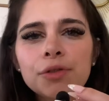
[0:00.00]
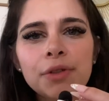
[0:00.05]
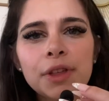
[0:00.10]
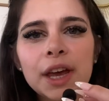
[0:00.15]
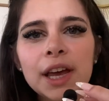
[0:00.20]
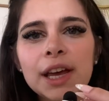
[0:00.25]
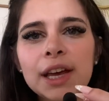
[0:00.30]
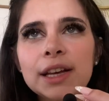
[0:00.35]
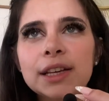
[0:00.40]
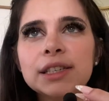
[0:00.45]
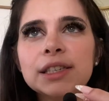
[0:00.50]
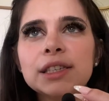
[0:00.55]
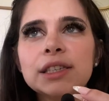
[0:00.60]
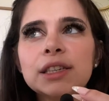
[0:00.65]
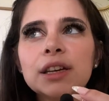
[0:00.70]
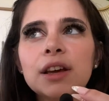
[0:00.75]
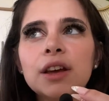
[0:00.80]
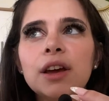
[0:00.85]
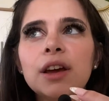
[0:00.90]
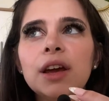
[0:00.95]

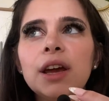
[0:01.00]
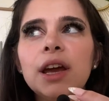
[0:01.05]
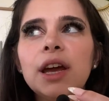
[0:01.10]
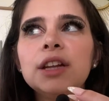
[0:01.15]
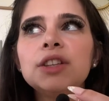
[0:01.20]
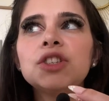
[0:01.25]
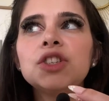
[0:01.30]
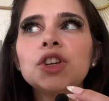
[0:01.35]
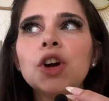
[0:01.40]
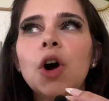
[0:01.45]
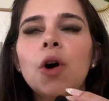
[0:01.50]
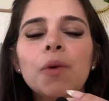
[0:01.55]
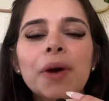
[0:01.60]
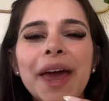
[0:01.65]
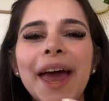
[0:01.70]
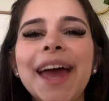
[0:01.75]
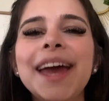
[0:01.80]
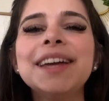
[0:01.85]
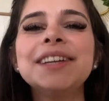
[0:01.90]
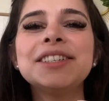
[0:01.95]
is, it's
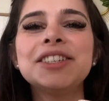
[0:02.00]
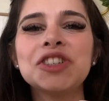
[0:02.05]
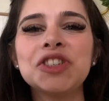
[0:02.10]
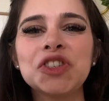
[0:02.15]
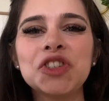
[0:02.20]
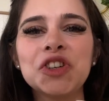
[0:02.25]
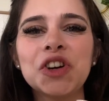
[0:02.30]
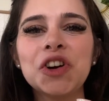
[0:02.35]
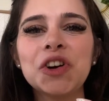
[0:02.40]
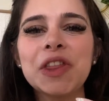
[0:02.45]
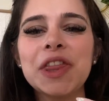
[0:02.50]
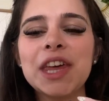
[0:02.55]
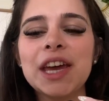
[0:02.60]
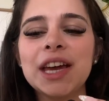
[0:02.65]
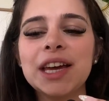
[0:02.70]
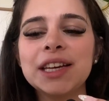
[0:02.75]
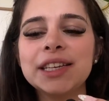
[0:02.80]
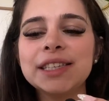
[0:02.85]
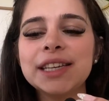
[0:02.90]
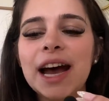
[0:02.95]
okay to start
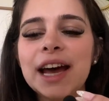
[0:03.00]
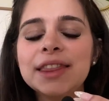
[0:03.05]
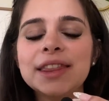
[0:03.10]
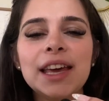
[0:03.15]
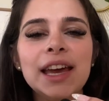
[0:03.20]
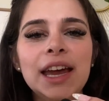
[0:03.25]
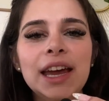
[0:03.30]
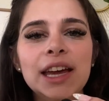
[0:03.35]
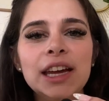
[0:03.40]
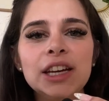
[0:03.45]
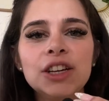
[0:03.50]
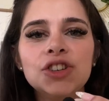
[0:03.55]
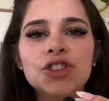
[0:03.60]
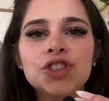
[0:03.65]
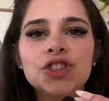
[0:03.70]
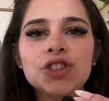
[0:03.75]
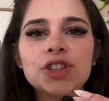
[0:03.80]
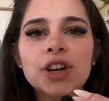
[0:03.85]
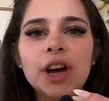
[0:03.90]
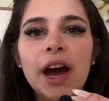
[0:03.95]
things at the
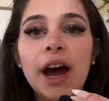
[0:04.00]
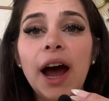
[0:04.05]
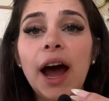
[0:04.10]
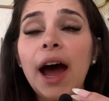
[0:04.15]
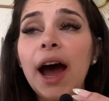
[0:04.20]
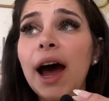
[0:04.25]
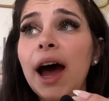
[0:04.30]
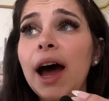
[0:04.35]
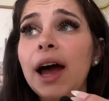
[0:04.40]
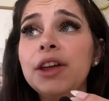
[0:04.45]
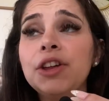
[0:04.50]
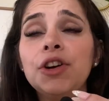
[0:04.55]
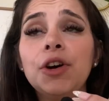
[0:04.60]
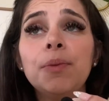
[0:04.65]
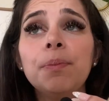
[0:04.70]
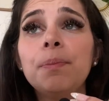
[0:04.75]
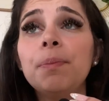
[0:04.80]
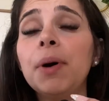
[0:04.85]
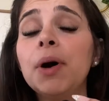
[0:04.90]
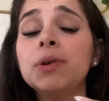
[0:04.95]
age,
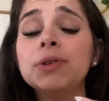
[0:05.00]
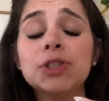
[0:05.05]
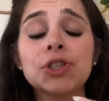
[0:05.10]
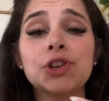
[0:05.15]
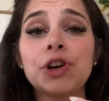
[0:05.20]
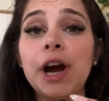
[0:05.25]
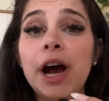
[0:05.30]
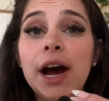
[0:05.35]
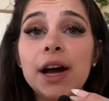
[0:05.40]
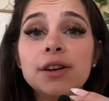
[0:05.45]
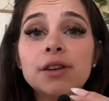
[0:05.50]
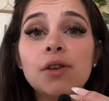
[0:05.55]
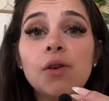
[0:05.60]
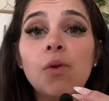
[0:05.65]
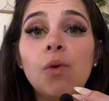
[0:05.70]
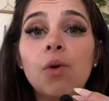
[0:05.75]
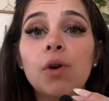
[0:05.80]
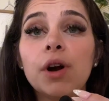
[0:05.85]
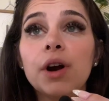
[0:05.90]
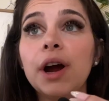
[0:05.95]
post-grad
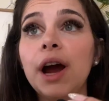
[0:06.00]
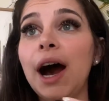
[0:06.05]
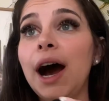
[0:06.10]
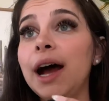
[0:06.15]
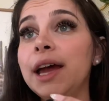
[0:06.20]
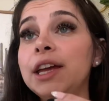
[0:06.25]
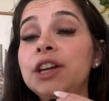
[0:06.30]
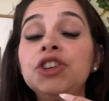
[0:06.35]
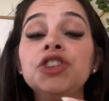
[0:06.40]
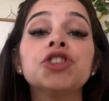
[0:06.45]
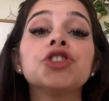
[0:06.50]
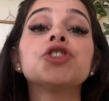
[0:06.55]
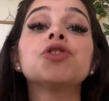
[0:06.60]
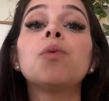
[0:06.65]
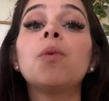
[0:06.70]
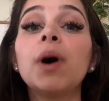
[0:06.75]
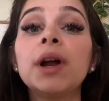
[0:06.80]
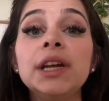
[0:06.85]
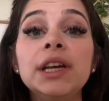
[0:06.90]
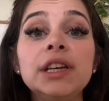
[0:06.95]
or in your
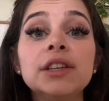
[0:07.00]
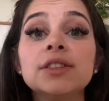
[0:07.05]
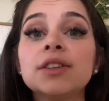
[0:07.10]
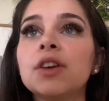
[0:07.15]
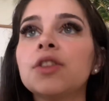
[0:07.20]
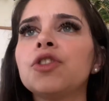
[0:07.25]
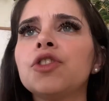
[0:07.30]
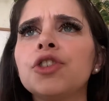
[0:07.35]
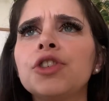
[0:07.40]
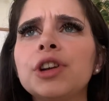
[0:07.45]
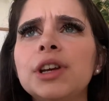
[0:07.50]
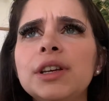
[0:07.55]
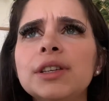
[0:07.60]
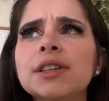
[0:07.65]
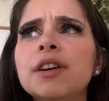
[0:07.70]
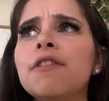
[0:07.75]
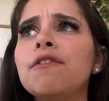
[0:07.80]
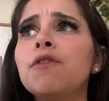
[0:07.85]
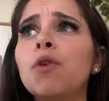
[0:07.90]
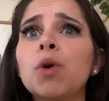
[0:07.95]
20s,
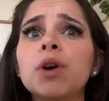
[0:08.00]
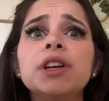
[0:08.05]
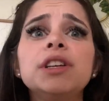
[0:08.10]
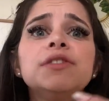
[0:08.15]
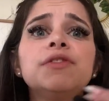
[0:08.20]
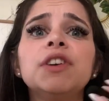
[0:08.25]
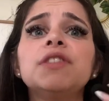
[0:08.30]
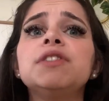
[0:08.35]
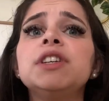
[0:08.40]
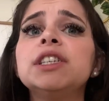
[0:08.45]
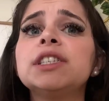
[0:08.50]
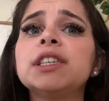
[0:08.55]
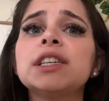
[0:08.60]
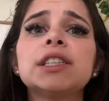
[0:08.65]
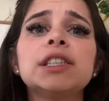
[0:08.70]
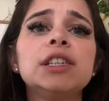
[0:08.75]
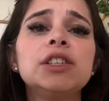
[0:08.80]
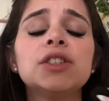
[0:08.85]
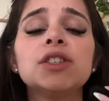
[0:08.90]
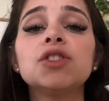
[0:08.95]
30s, 40s, 50s,
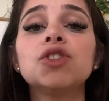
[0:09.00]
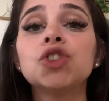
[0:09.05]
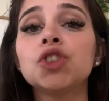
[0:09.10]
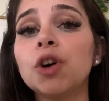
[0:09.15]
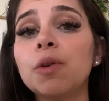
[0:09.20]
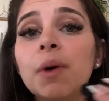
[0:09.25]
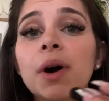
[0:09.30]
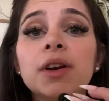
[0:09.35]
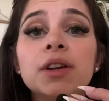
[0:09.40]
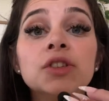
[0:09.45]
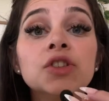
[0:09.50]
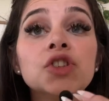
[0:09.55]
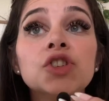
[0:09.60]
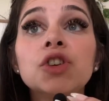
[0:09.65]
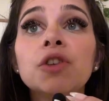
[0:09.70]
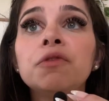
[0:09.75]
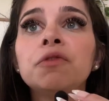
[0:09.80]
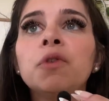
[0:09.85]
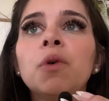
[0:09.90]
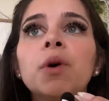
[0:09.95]
60s, so on and
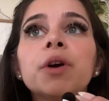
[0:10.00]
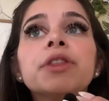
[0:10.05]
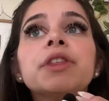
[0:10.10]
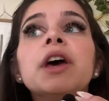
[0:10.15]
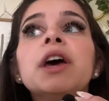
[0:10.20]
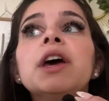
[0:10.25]
so forth,